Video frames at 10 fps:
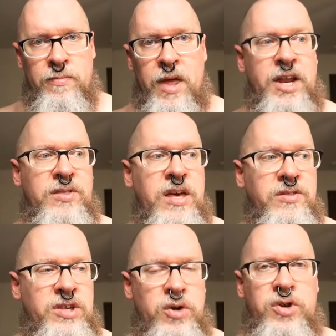anything
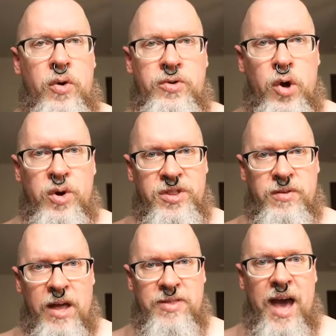that you don't know at, the,
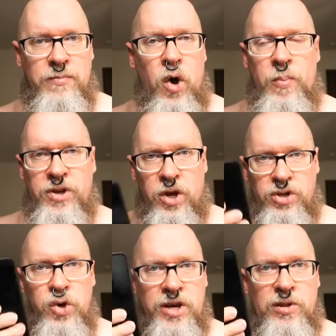at that moment,
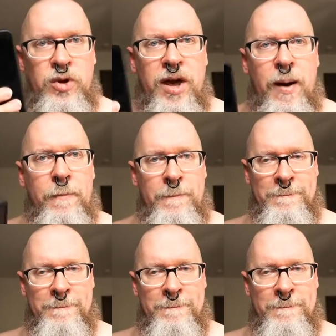you can look up.